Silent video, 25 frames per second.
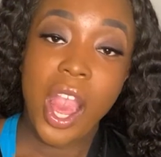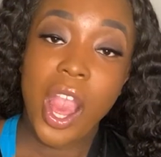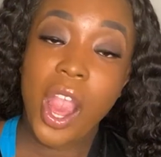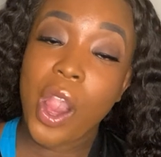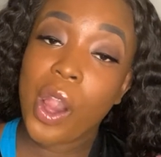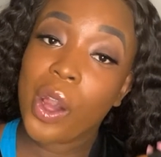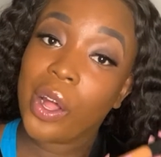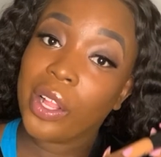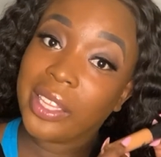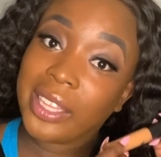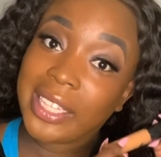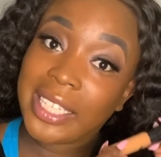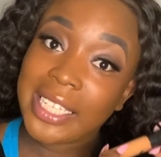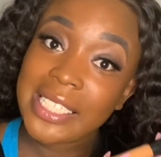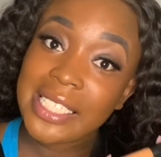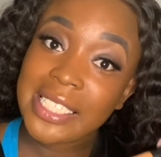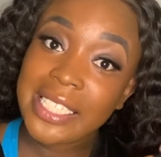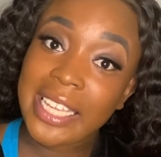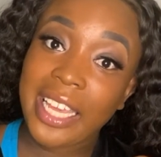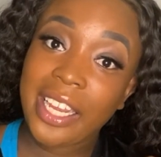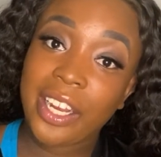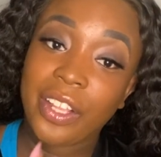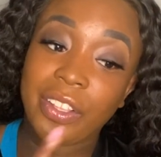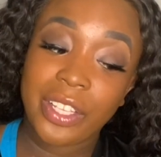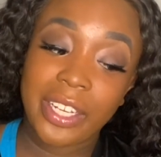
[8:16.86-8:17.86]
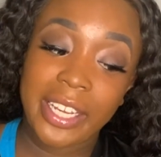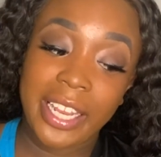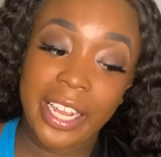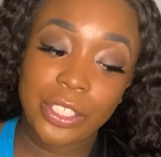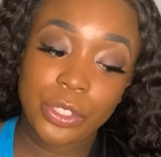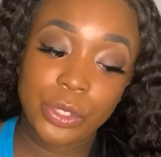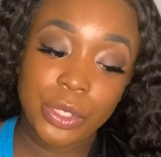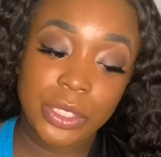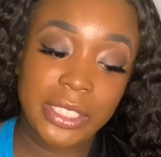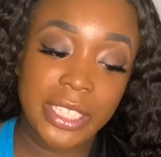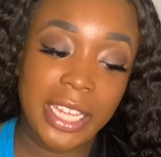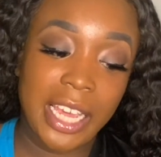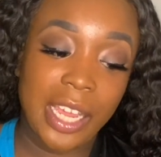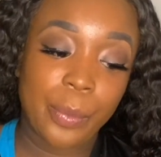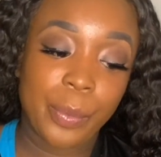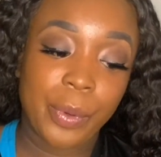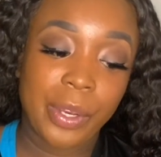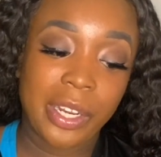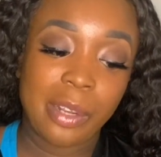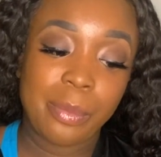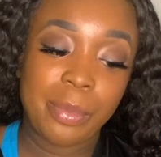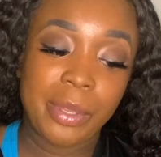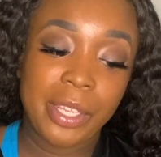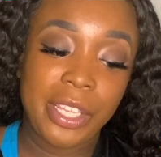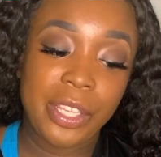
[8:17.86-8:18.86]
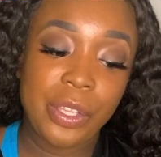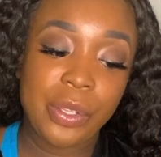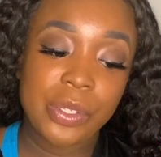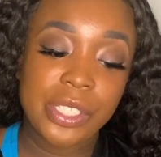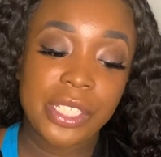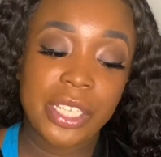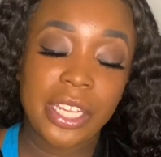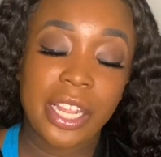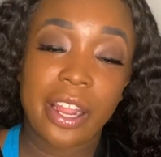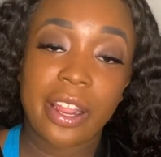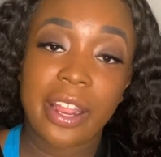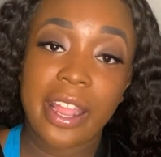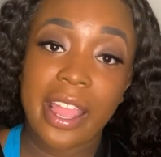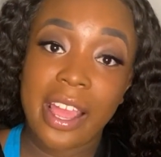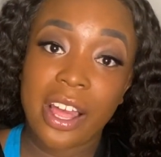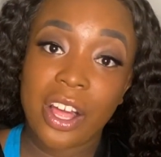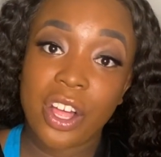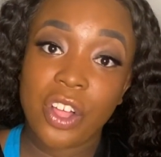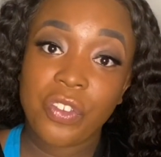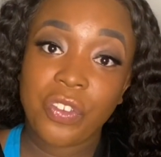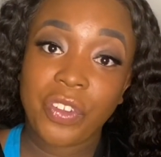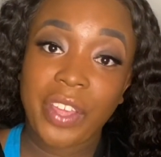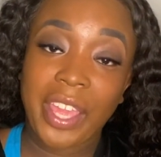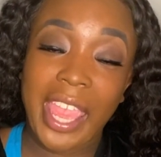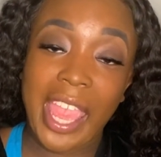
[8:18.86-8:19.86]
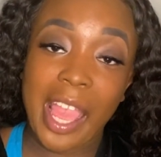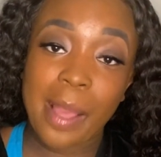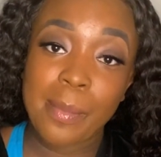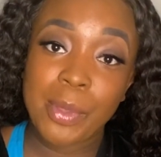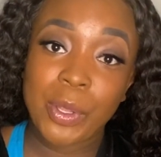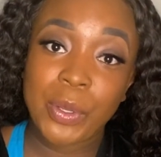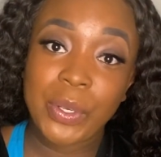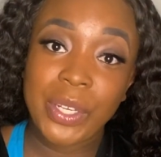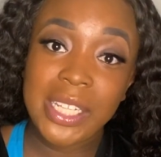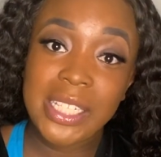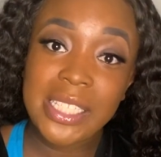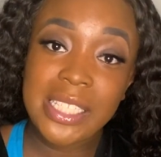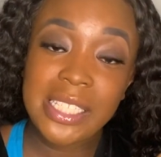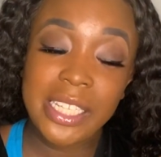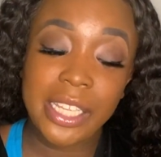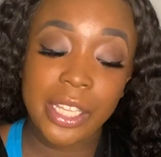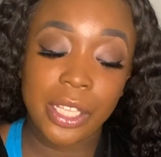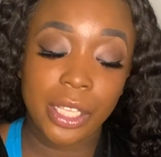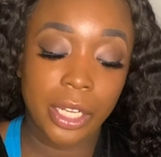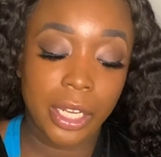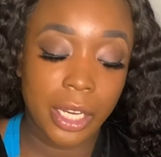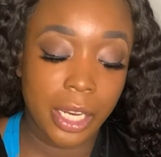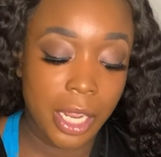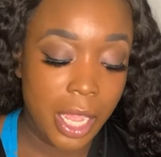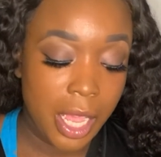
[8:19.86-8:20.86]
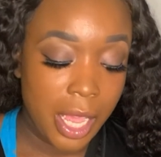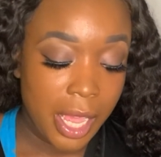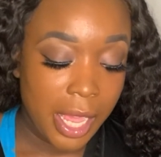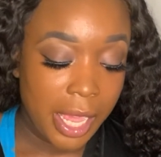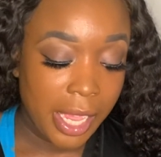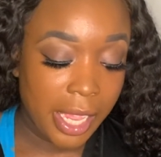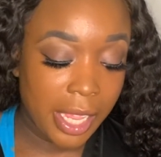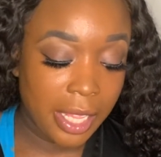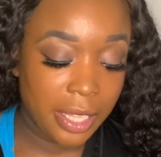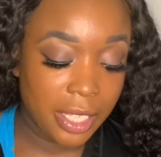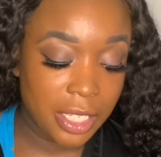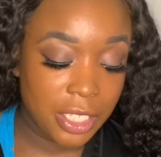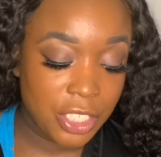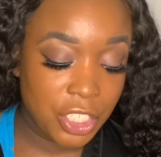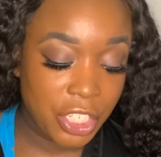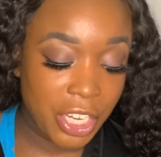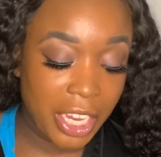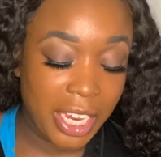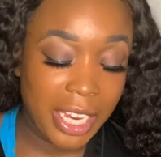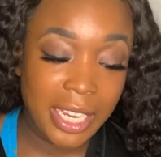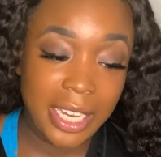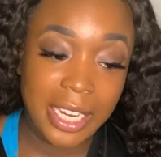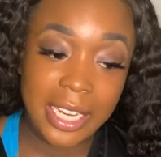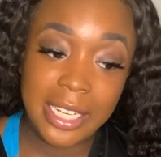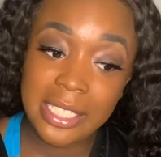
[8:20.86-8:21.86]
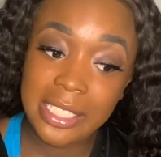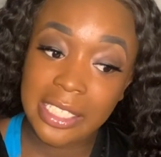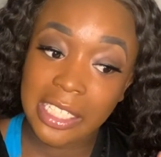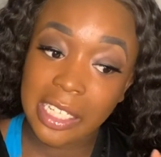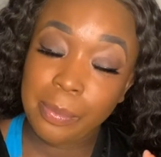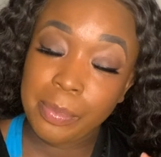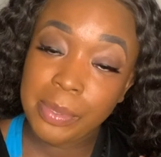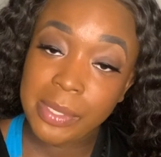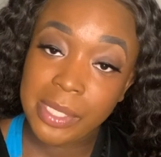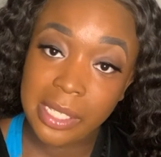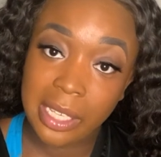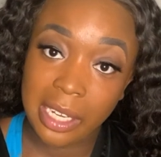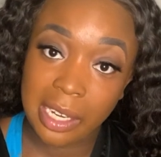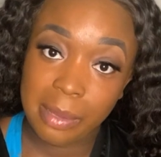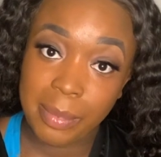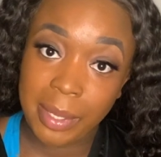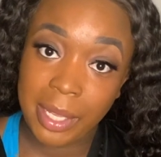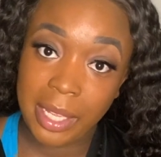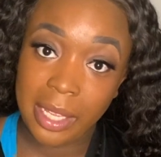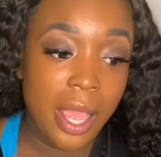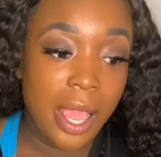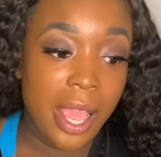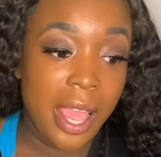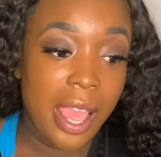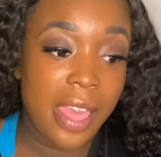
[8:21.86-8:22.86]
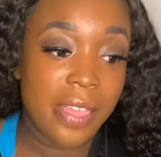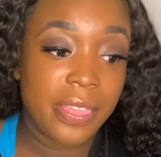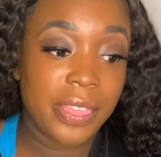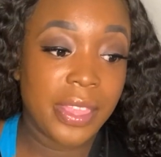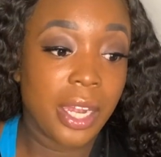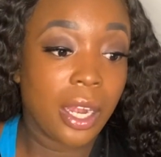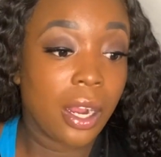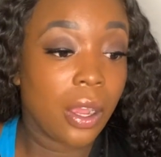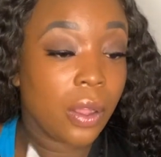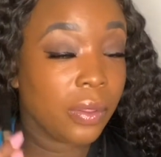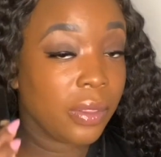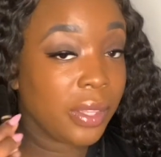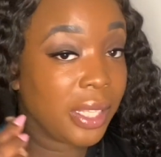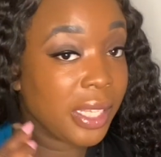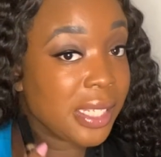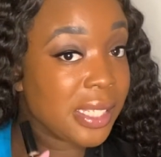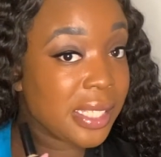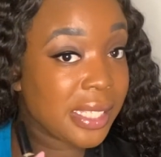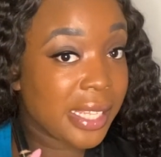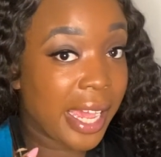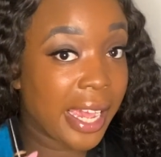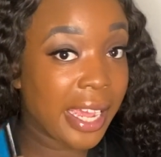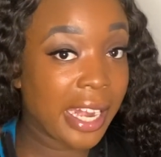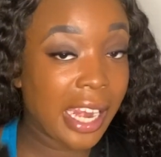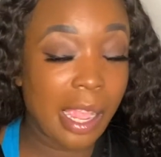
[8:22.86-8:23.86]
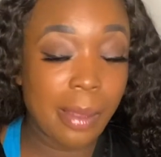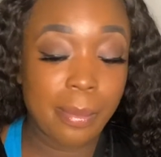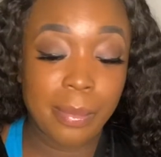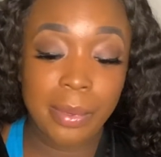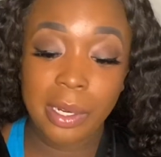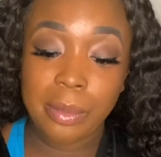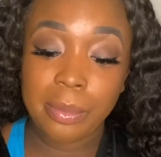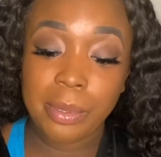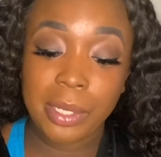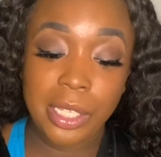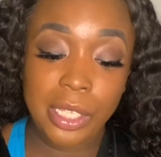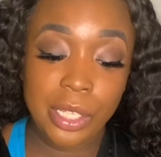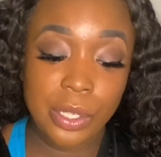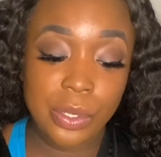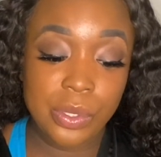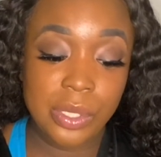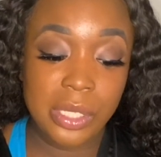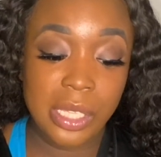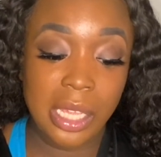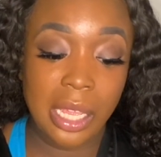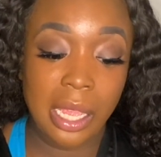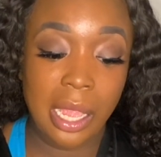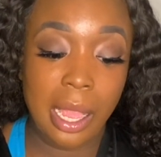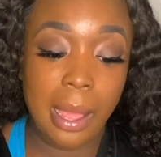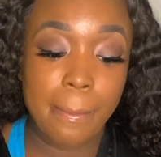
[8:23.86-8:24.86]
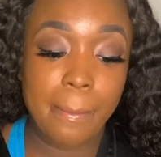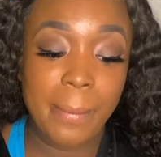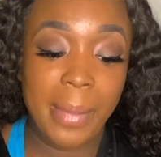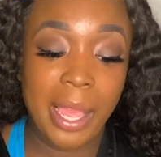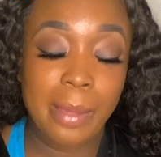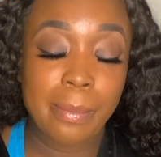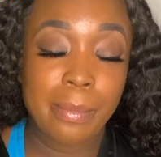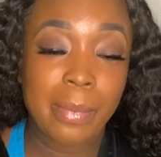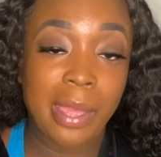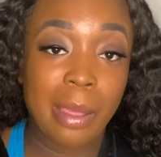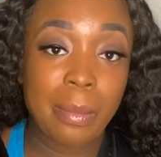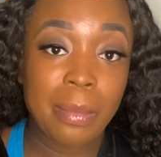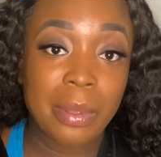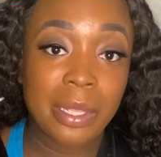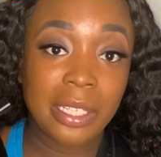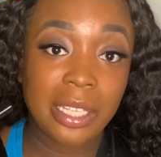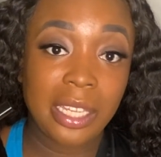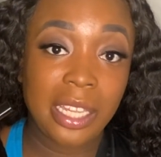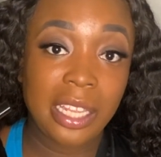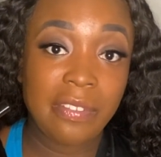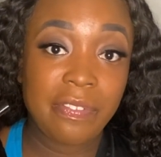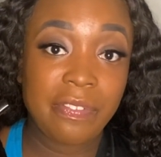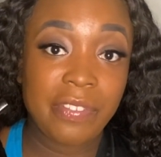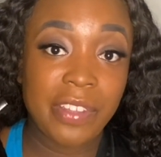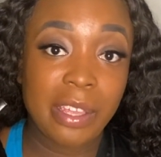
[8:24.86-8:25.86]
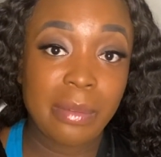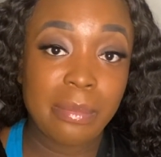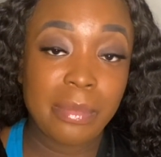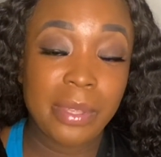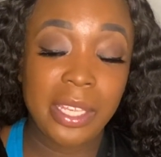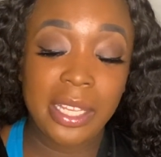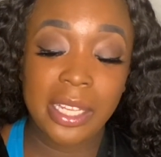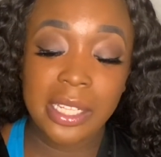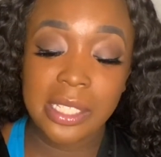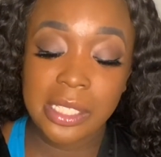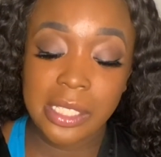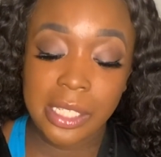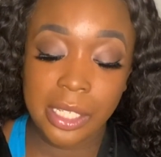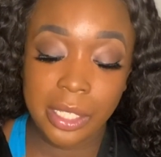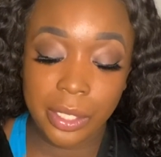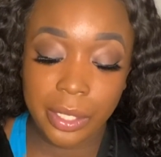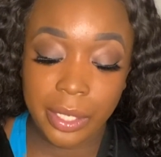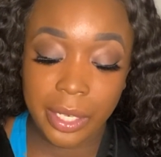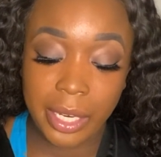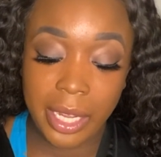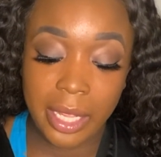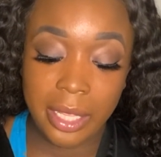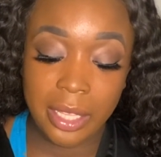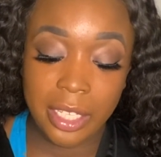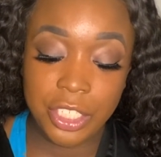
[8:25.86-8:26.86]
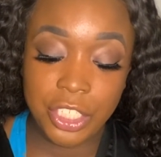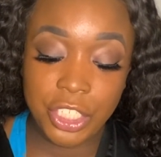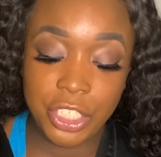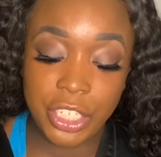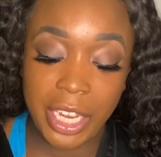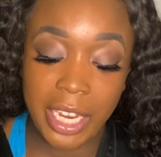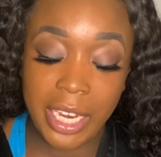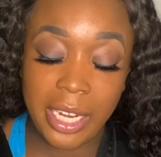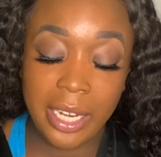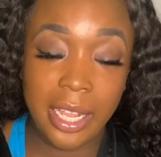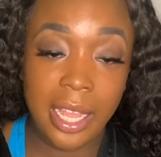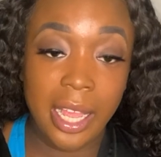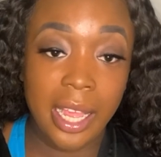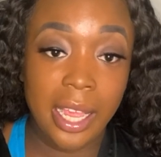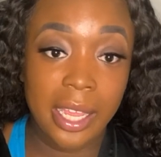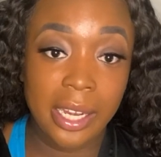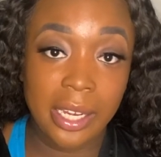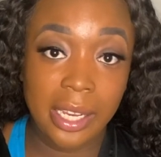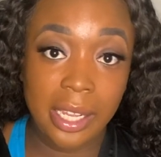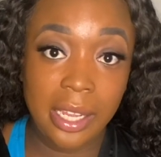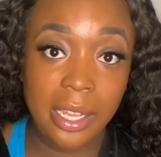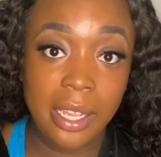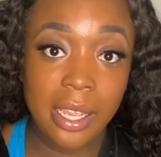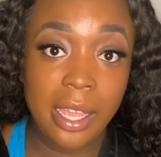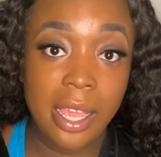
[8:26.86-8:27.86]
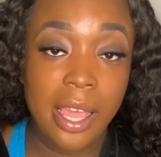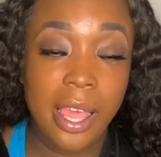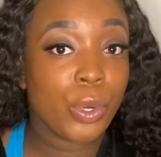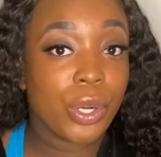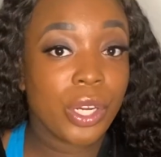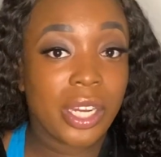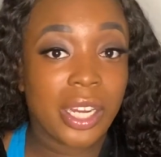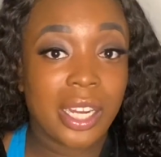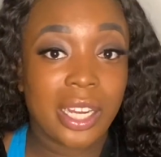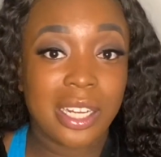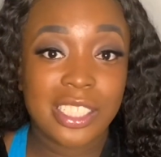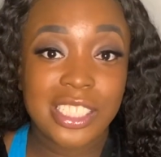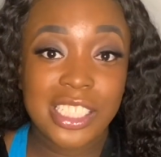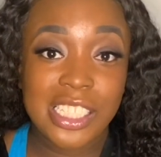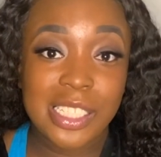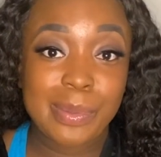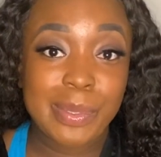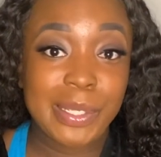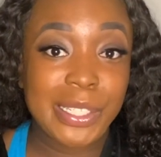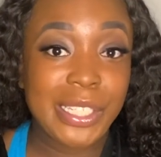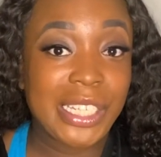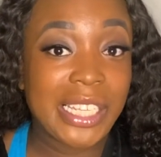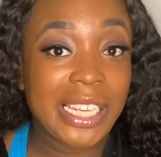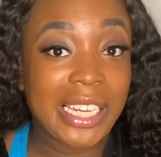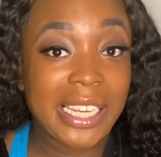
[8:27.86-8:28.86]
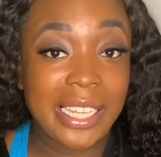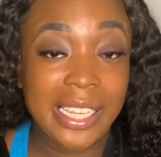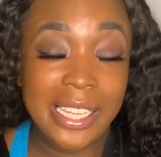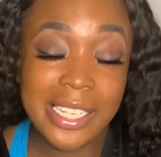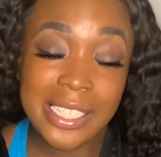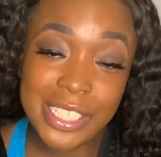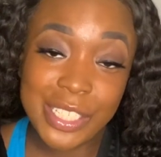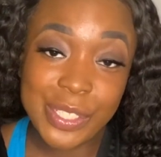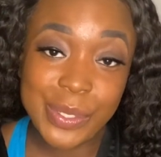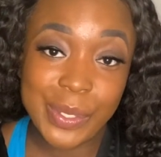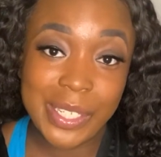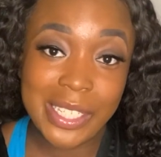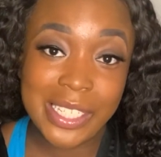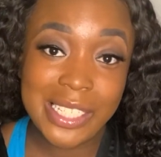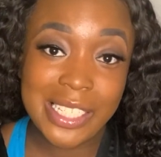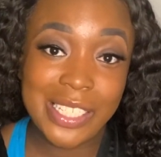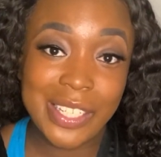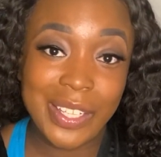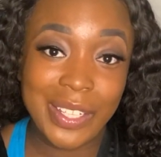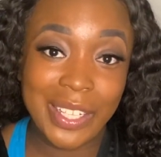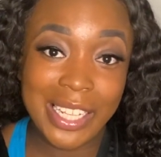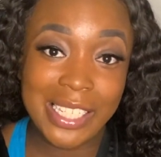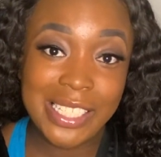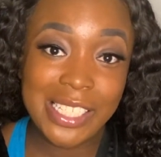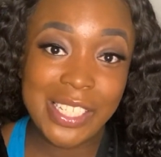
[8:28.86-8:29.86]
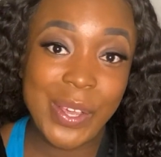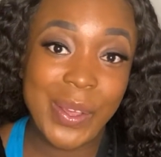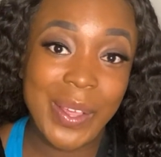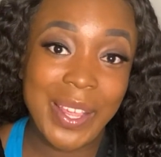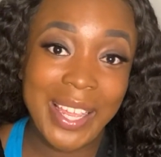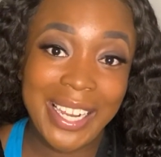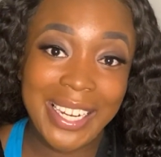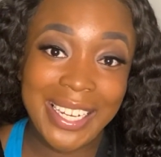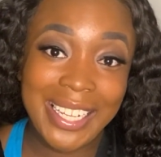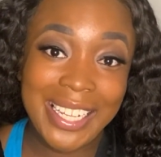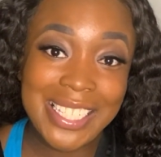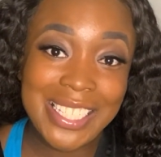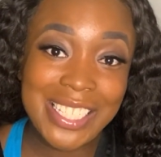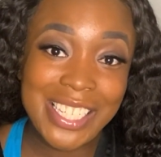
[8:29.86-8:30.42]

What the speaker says: On this side, on the natural side, we're gonna be using our e.l.f. Camo Concealer in the shade Deep Cinnamon. And then on this side, I'm gonna be using my Maybelline Fit Me Concealer in the shade Honey. We're gonna just be getting into it. So let's go ahead and get